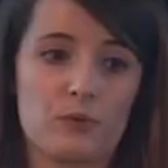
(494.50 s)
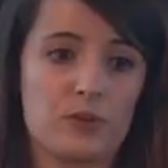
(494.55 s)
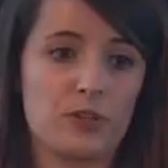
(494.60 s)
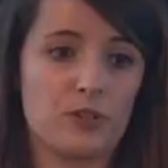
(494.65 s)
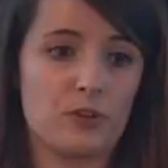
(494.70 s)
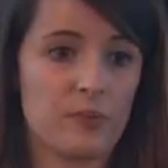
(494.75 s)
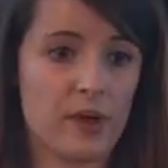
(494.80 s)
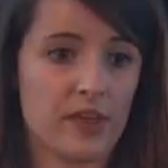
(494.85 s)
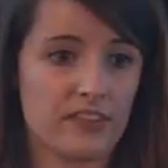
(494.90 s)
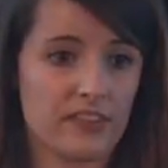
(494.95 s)
we
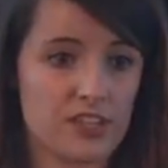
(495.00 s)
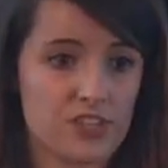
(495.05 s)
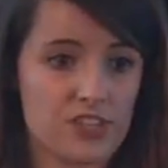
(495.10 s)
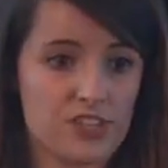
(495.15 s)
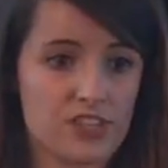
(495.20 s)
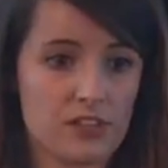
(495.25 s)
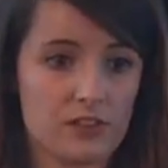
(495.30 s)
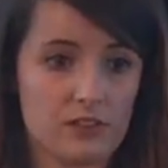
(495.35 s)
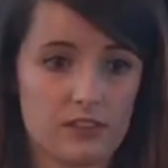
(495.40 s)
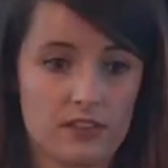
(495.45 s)
know about
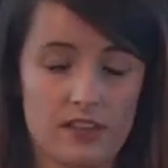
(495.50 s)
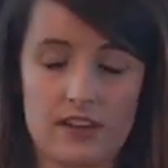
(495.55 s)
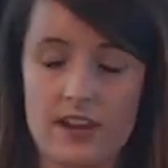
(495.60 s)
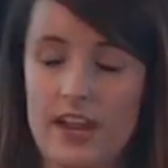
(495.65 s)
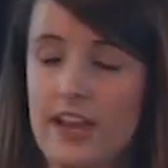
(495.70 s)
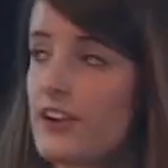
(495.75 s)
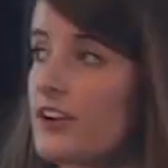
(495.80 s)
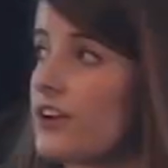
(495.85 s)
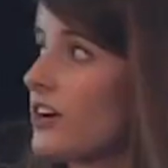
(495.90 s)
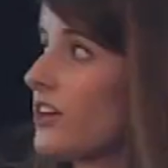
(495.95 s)
their
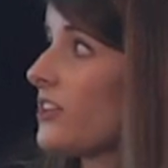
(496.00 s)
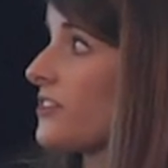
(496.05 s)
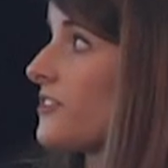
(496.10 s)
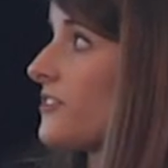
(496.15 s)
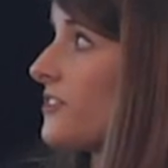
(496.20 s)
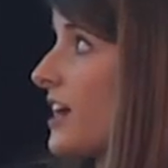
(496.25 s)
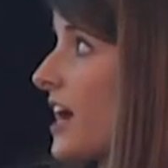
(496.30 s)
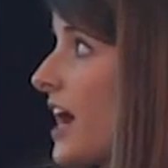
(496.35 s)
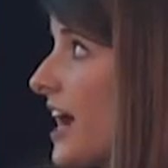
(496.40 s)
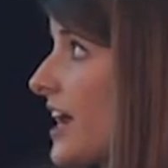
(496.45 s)
hair color,
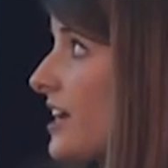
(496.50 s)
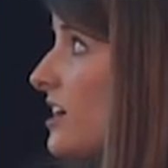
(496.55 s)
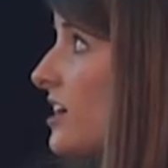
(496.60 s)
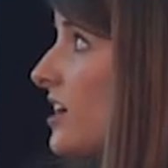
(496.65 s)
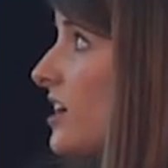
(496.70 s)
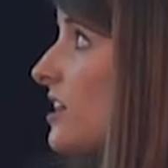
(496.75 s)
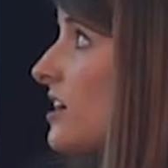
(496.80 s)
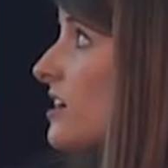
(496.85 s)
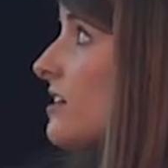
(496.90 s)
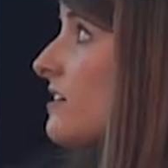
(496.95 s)
their eye
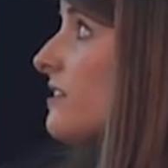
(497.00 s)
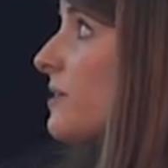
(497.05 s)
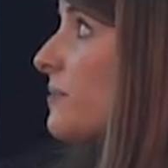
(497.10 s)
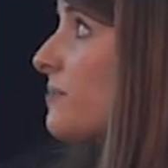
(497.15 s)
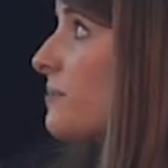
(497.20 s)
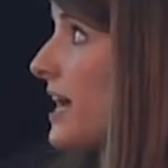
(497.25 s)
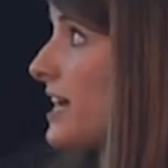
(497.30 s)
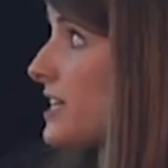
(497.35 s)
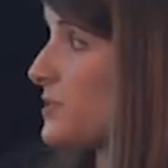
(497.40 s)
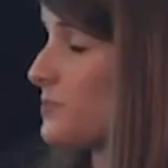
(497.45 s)
color, their
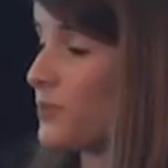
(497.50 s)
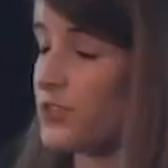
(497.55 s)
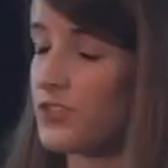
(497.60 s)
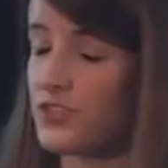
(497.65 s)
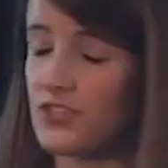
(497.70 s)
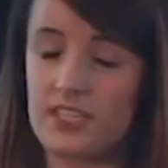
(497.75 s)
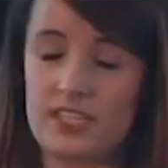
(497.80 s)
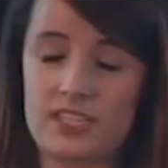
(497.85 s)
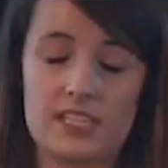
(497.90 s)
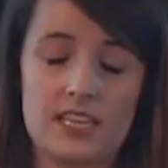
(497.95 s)
past
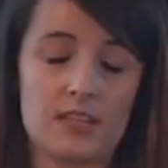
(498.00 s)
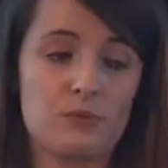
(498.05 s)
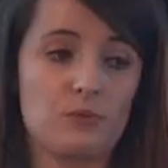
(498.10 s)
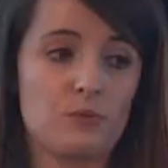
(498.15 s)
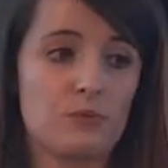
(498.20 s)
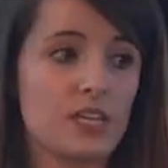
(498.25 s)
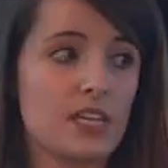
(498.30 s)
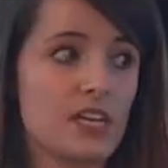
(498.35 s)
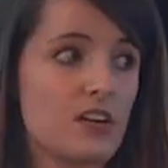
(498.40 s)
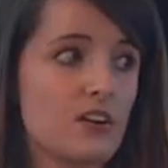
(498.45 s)
purchases,
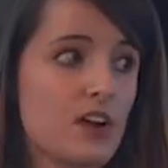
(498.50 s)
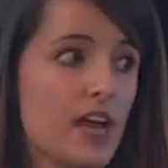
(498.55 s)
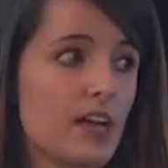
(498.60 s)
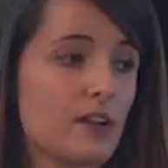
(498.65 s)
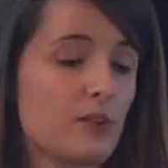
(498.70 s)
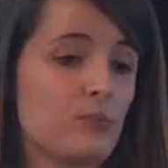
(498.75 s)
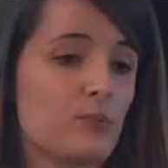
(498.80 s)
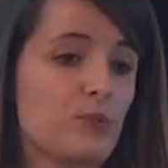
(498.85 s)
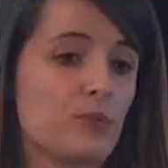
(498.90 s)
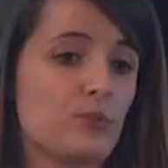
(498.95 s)
and we are
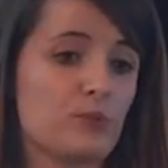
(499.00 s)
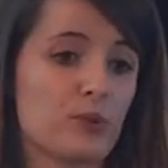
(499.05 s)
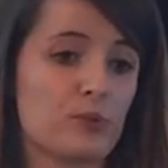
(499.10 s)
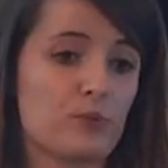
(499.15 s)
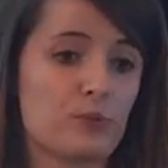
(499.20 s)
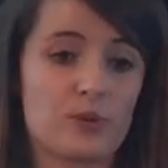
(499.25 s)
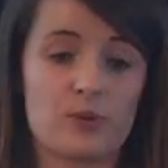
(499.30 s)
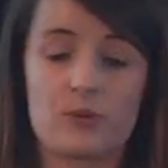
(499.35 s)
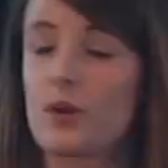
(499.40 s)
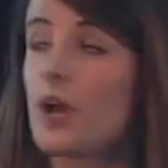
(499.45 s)
at a point where
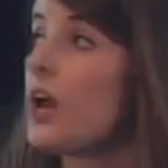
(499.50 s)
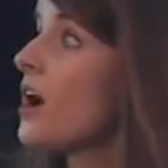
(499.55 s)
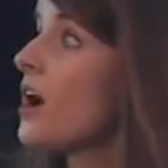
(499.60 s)
we're